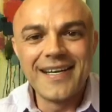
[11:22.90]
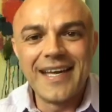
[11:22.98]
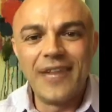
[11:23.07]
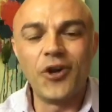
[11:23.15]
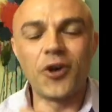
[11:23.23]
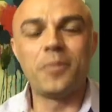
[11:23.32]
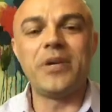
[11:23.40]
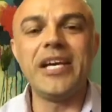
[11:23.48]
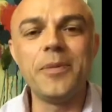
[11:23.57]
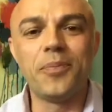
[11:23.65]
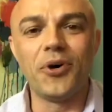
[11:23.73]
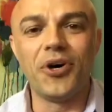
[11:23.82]
And there are
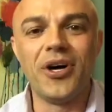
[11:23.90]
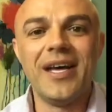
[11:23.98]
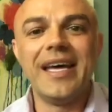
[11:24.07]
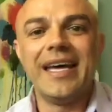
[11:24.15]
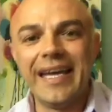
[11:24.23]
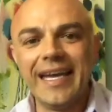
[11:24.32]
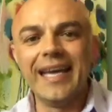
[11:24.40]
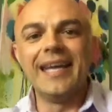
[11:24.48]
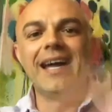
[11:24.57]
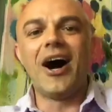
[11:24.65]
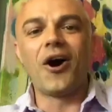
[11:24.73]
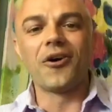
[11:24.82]
people
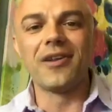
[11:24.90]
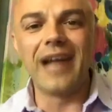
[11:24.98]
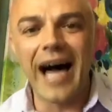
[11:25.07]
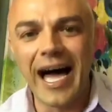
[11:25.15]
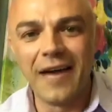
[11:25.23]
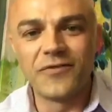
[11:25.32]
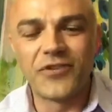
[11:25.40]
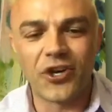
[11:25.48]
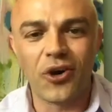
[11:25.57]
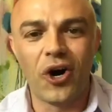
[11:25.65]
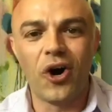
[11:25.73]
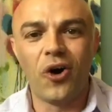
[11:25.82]
in our lives that
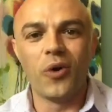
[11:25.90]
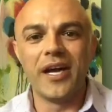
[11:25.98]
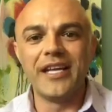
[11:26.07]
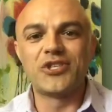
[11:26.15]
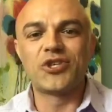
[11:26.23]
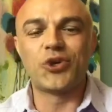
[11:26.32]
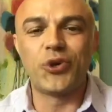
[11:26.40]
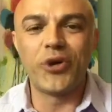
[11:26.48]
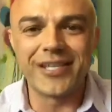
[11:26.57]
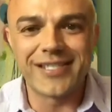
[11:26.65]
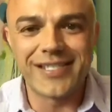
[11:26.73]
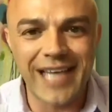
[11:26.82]
are always
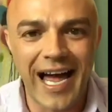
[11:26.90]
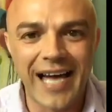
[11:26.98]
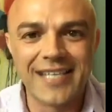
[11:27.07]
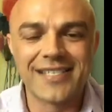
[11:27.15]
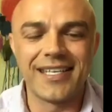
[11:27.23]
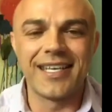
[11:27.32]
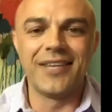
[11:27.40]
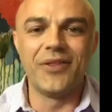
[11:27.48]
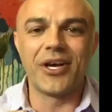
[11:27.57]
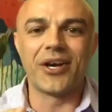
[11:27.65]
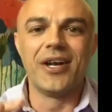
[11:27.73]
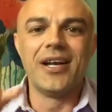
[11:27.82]
criticizing and
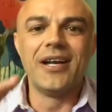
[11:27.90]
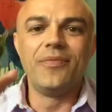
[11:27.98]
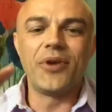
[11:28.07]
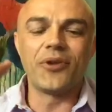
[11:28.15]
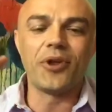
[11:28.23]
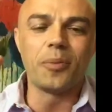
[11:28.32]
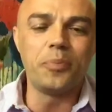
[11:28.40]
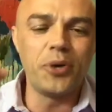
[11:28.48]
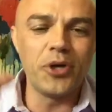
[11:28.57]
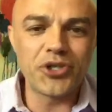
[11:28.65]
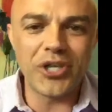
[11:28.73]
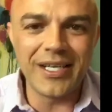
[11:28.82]
they're, they're, they're
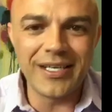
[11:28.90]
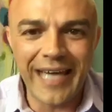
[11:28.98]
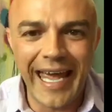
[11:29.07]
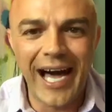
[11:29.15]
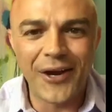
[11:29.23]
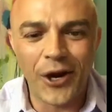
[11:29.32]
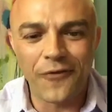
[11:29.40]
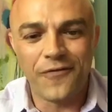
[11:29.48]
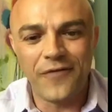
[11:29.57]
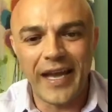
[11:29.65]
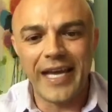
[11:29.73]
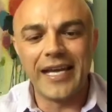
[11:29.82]
pushing down our
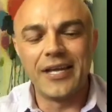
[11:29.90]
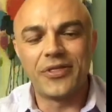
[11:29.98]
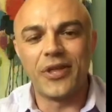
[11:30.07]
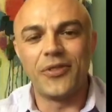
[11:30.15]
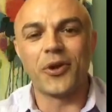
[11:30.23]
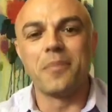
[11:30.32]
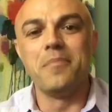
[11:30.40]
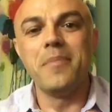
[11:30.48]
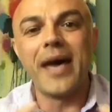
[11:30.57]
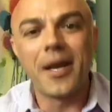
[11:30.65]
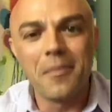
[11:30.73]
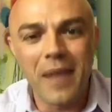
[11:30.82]
faith and they're
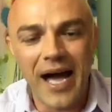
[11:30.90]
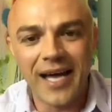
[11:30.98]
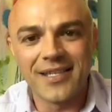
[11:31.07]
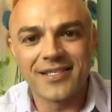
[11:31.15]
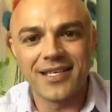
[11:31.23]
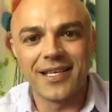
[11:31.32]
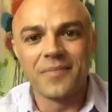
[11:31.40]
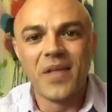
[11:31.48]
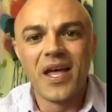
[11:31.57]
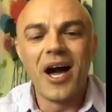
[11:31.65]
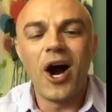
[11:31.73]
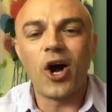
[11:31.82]
minimizing
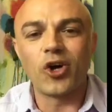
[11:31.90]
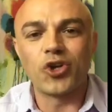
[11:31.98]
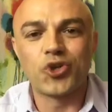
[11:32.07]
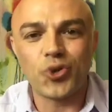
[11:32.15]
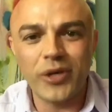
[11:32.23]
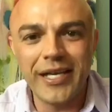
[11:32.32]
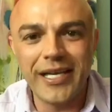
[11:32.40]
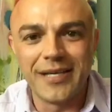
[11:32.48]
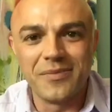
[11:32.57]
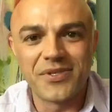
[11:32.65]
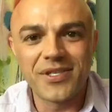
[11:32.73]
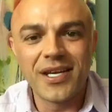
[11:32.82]
our
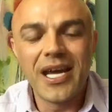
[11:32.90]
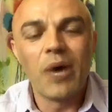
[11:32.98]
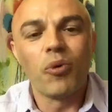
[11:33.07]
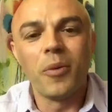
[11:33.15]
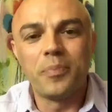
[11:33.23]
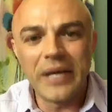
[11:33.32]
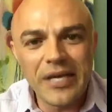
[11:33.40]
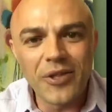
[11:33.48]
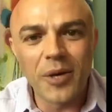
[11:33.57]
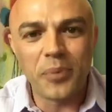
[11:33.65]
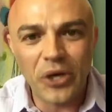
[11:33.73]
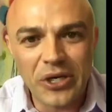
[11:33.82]
dreams. Well, be
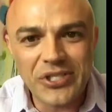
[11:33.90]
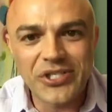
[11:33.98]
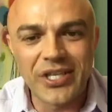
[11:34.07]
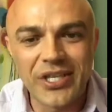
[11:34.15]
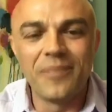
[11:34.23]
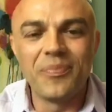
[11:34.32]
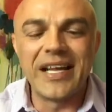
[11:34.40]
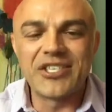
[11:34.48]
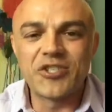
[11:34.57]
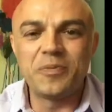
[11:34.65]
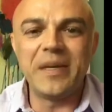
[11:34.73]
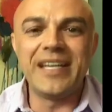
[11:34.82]
the person that
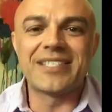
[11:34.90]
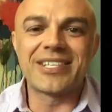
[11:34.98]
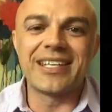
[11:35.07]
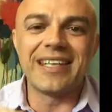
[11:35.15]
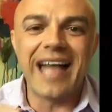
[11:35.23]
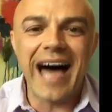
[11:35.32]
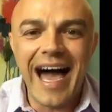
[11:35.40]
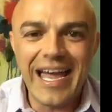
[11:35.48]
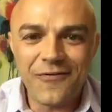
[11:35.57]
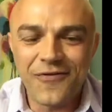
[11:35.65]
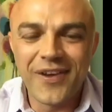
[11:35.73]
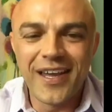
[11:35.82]
speaks
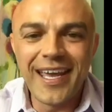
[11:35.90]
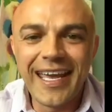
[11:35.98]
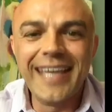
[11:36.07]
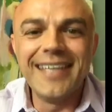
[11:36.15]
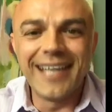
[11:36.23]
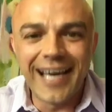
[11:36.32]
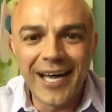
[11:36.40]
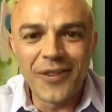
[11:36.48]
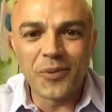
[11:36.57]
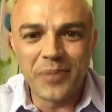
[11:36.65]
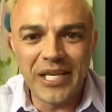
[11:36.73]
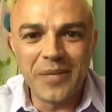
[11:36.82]
life into
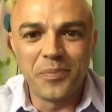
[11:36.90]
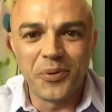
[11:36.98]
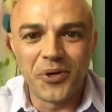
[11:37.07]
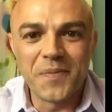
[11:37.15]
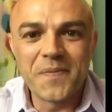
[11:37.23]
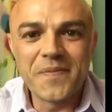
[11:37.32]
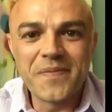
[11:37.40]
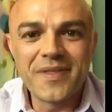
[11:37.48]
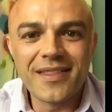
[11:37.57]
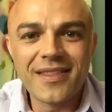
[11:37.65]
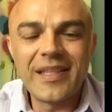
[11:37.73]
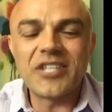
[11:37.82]
other people
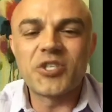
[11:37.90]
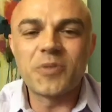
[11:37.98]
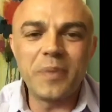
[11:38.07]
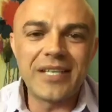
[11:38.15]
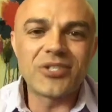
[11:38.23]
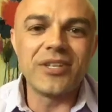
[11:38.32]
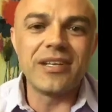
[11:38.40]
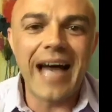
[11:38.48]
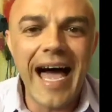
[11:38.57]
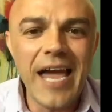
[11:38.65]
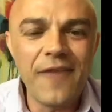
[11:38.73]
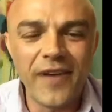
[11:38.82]
that speaks
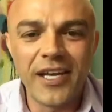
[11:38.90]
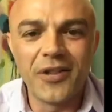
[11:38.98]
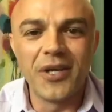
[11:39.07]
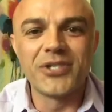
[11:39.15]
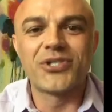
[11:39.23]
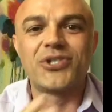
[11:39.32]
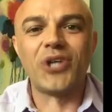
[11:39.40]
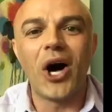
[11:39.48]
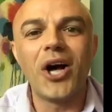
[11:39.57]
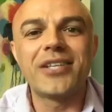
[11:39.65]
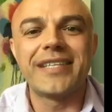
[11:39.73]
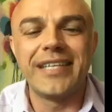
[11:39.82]
life into those
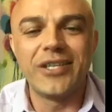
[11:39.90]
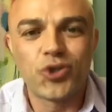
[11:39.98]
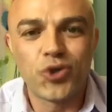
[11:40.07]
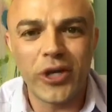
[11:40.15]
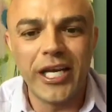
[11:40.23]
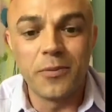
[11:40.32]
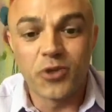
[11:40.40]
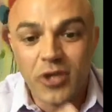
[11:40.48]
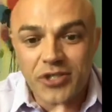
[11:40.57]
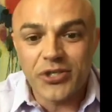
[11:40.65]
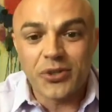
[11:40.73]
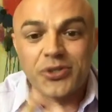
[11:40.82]
daunting dreams
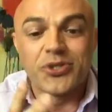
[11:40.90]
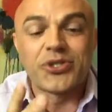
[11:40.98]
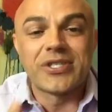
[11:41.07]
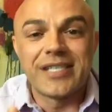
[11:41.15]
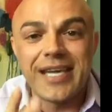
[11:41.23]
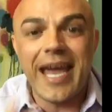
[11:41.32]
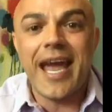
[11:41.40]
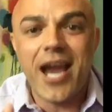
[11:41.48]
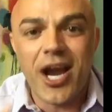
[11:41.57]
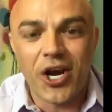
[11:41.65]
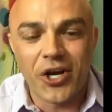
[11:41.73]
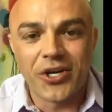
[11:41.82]
because they're
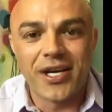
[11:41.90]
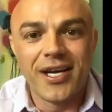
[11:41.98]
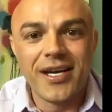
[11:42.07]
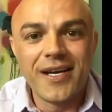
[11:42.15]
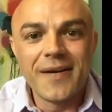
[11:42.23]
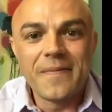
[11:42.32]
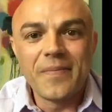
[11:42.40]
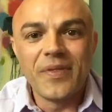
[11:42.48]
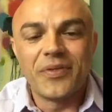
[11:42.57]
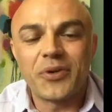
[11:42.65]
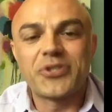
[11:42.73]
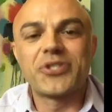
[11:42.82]
scared.
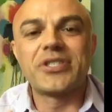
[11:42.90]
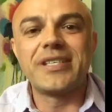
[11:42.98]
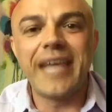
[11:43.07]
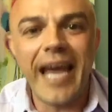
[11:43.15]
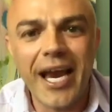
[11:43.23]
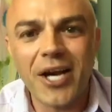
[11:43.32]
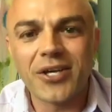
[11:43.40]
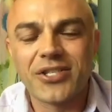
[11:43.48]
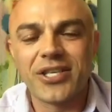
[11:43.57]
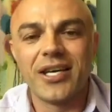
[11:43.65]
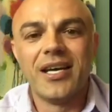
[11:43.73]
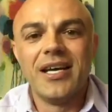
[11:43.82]
They're scared
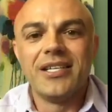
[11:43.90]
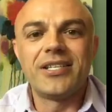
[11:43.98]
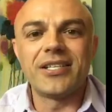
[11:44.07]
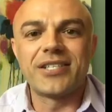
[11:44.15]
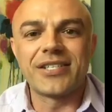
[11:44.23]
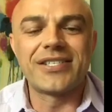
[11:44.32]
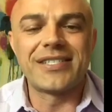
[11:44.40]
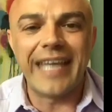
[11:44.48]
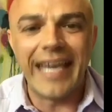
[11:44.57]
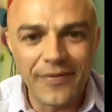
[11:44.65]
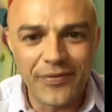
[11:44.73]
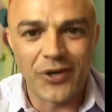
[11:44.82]
to, to, to
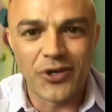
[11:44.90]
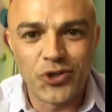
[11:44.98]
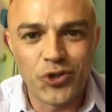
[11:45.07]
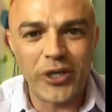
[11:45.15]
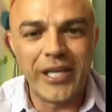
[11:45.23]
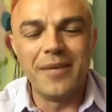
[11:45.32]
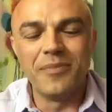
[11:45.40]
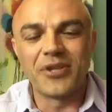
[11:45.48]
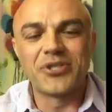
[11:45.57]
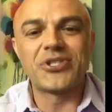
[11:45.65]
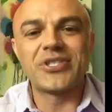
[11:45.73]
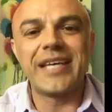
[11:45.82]
state their dream.
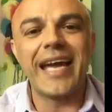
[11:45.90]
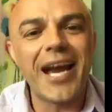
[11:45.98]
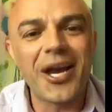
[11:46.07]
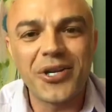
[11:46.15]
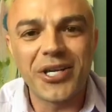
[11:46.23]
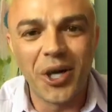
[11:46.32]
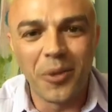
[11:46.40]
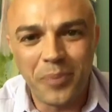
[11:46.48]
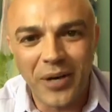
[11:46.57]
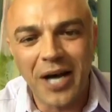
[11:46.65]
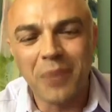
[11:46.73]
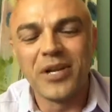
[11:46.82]
They're scared to go
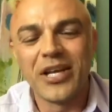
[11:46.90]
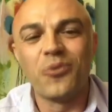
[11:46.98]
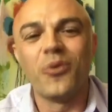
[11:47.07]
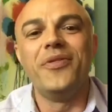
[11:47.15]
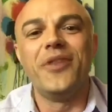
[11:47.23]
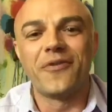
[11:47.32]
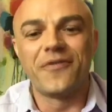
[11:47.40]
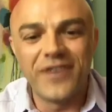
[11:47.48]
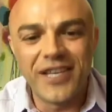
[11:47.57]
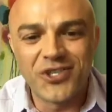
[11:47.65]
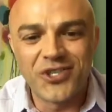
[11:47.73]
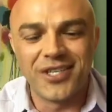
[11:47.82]
public with their
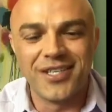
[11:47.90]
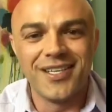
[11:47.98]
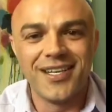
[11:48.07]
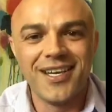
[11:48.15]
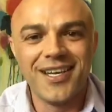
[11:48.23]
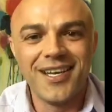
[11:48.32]
vision,